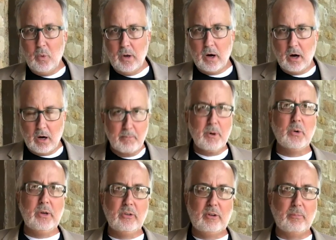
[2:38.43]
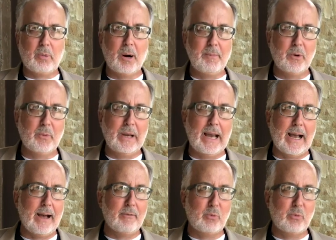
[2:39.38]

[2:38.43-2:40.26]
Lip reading: what a harmonious department we have,